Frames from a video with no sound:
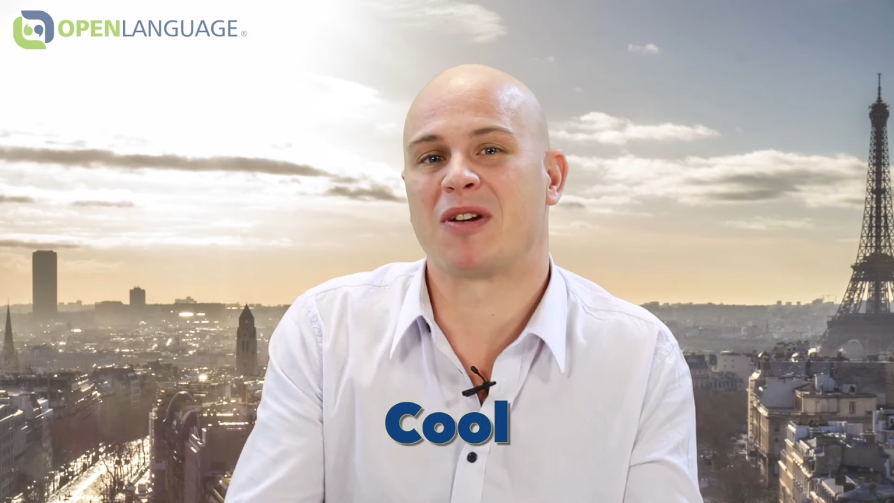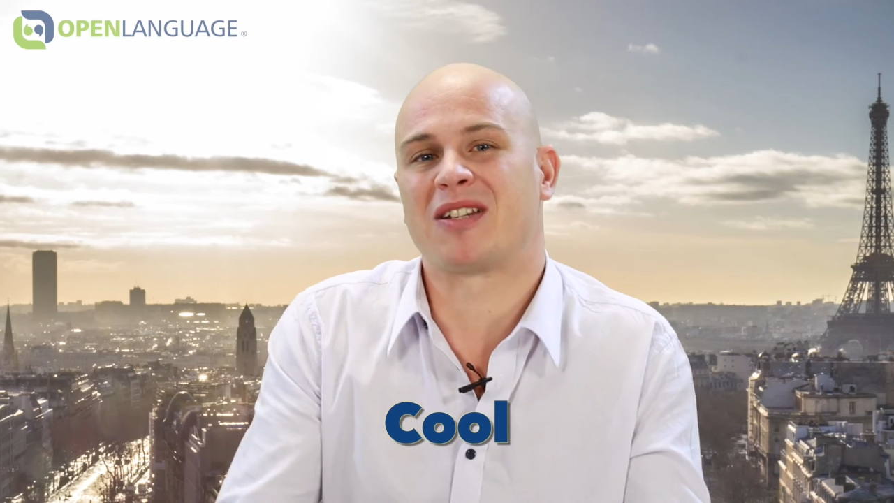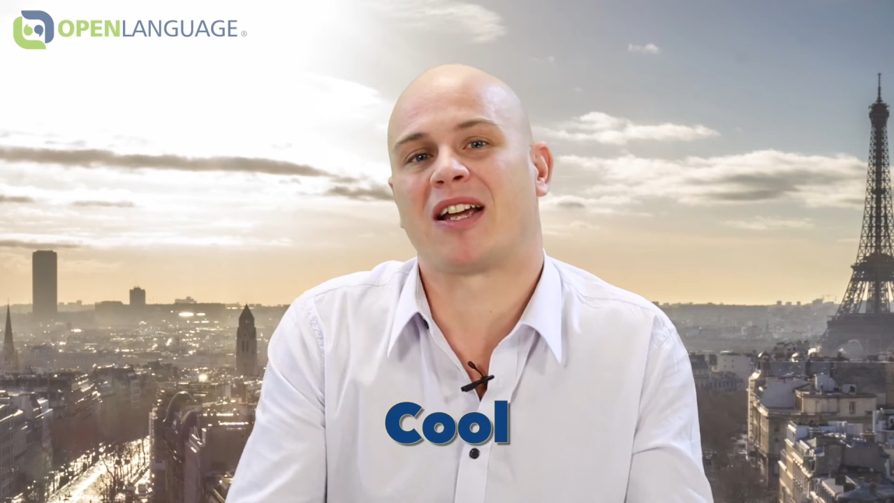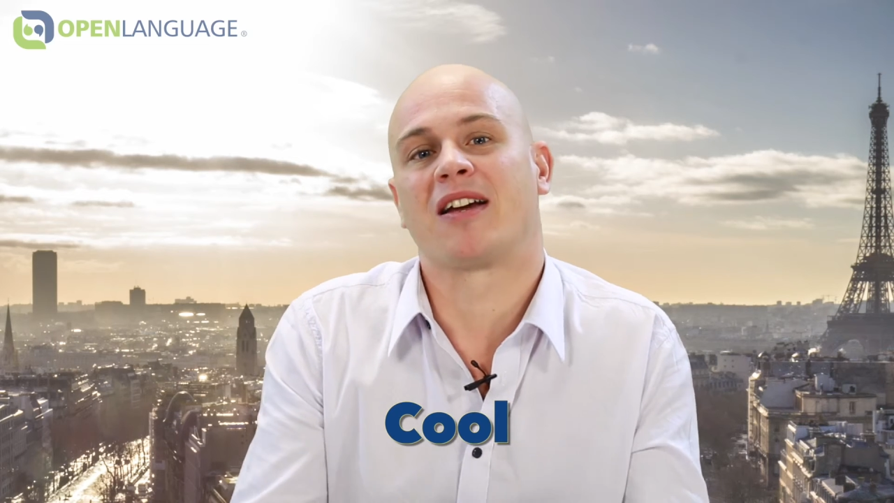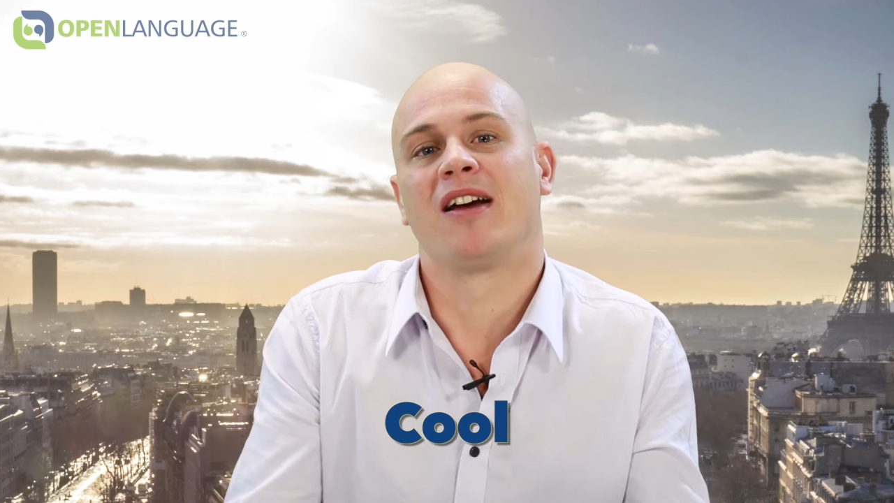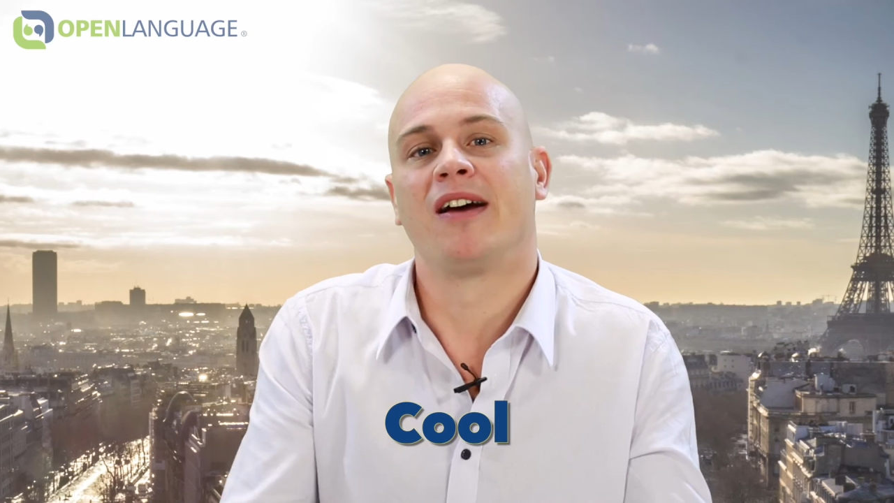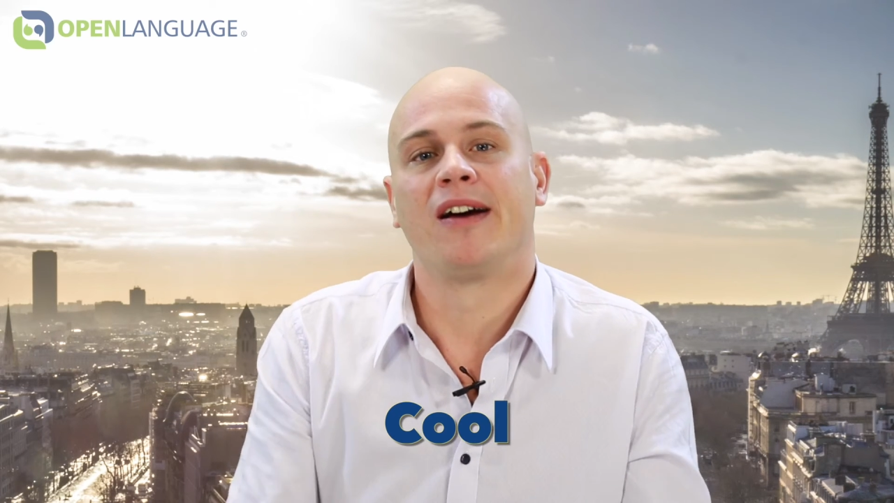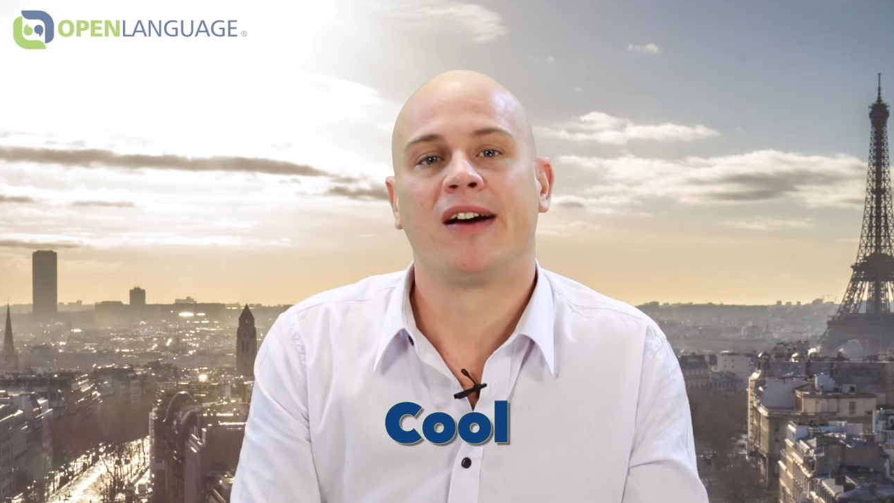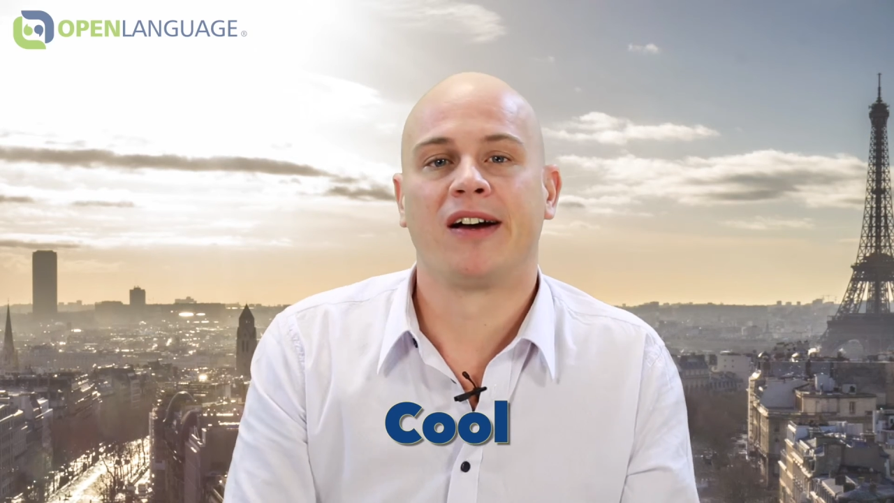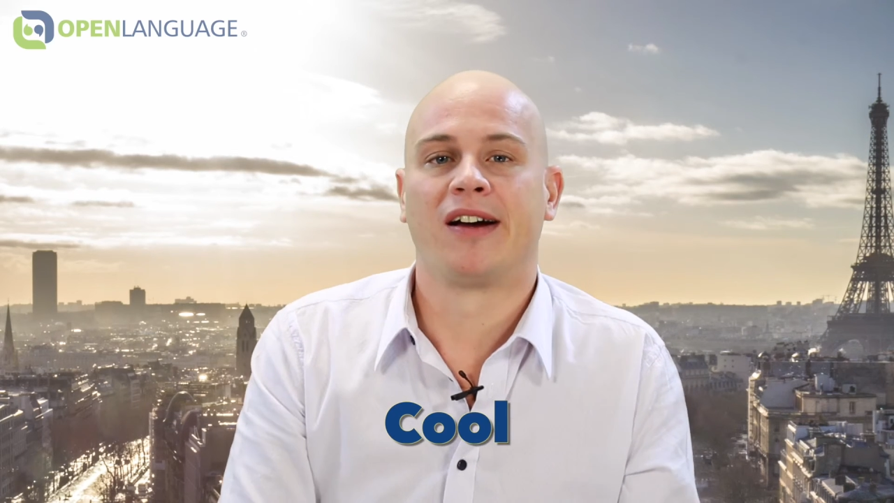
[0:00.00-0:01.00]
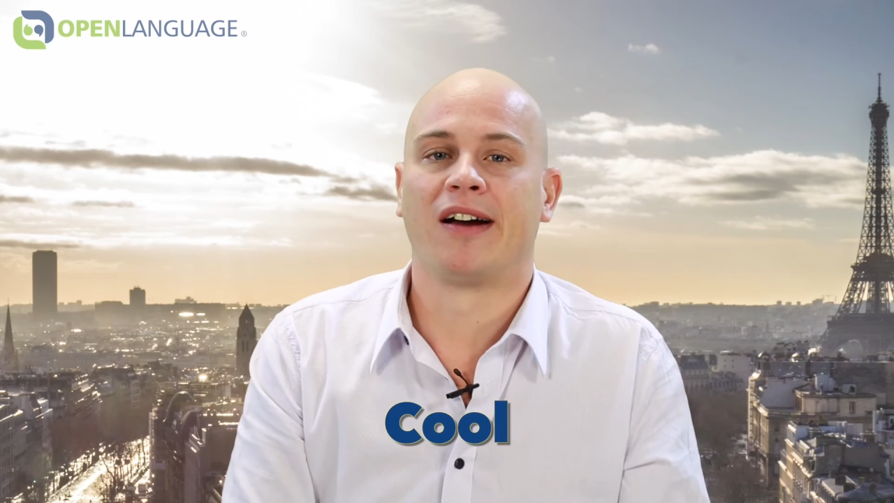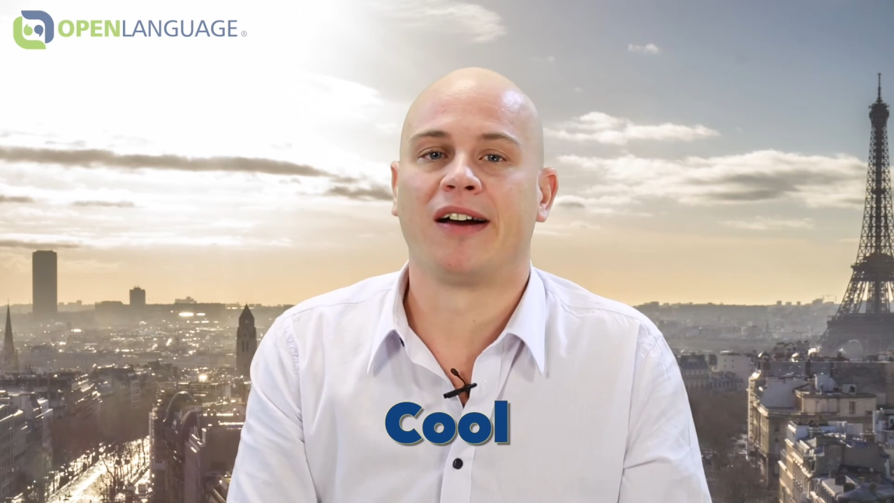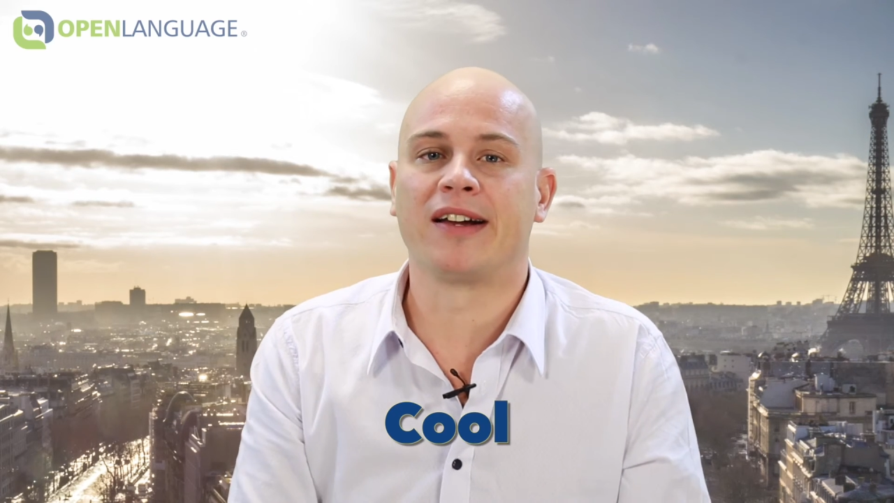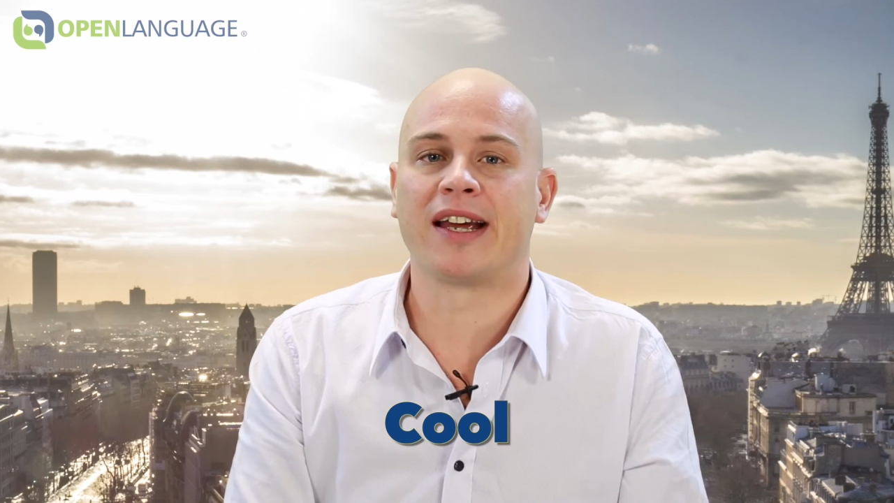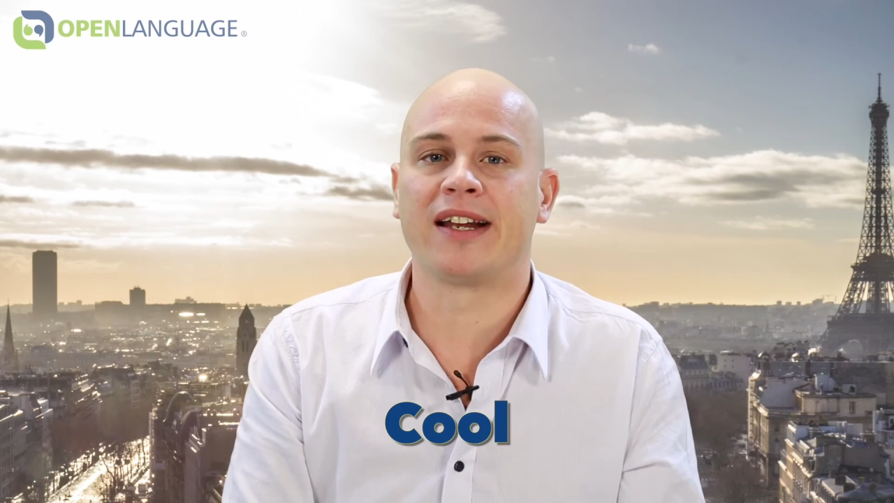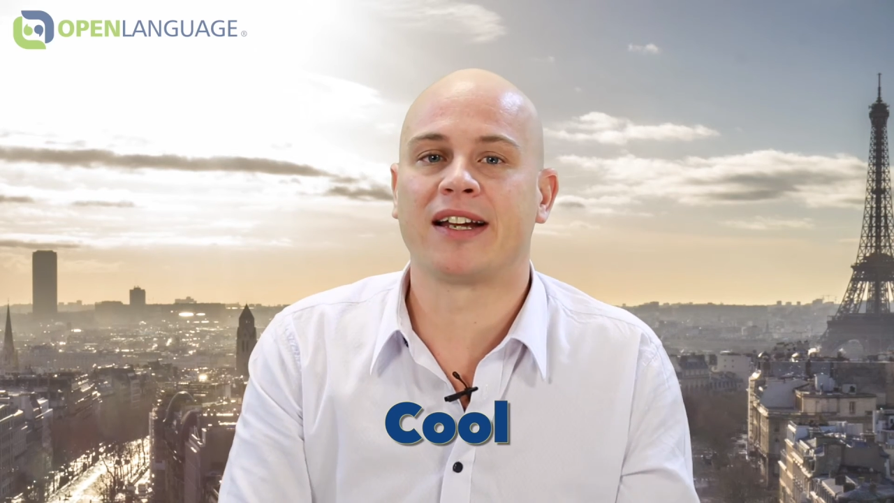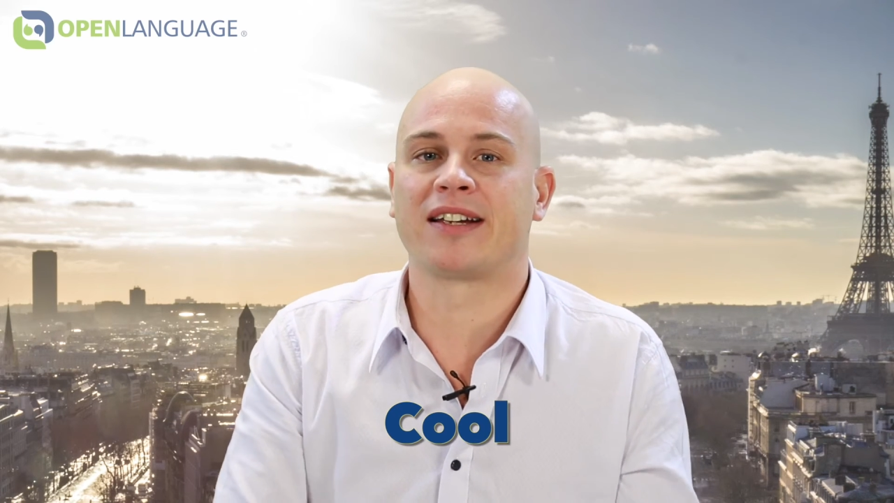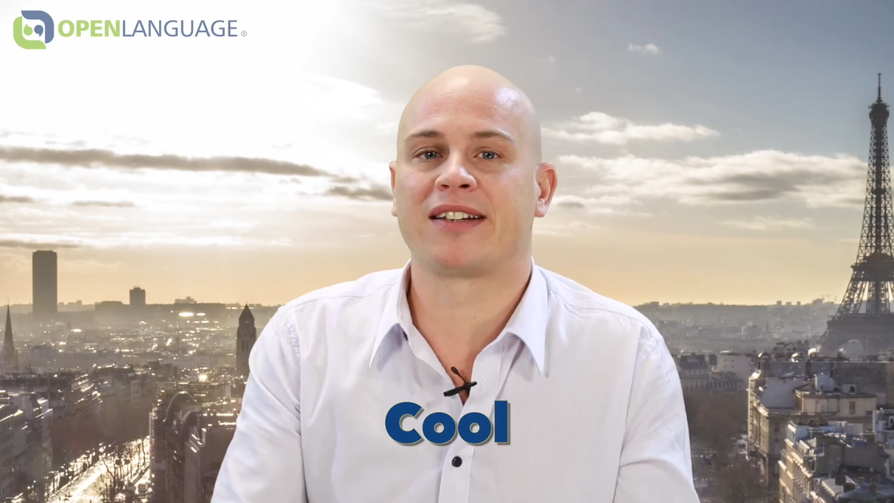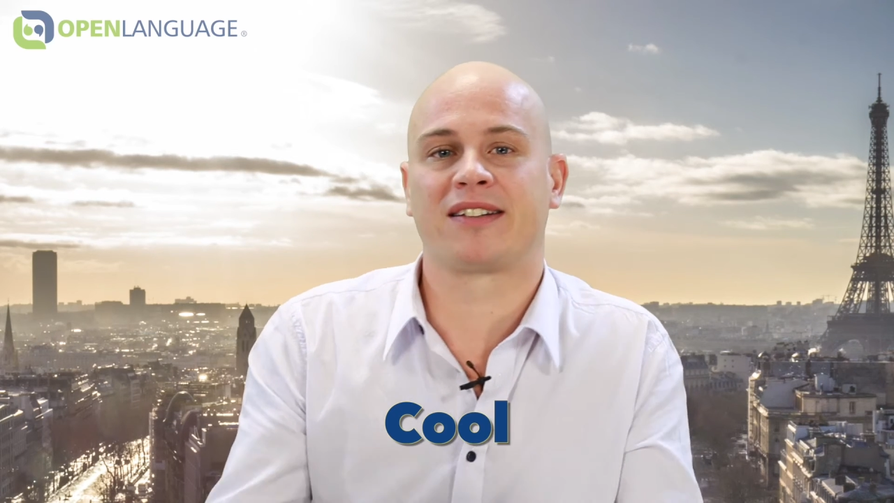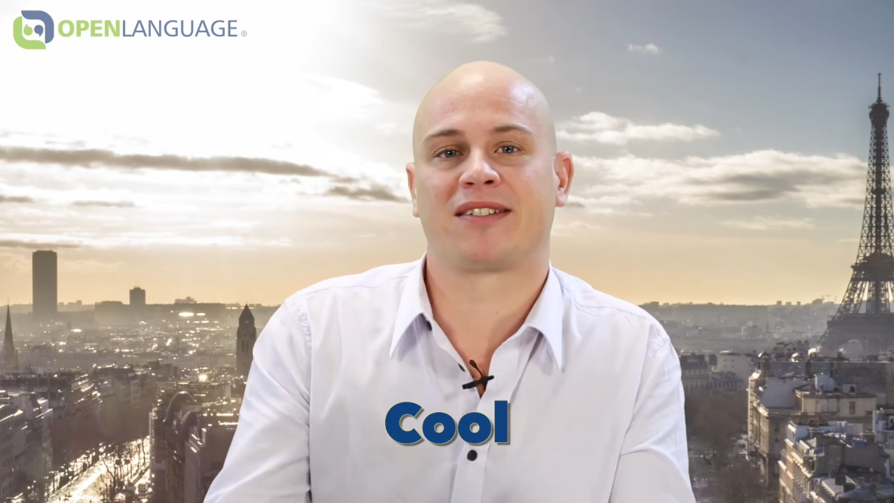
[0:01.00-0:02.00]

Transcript: but like, again, like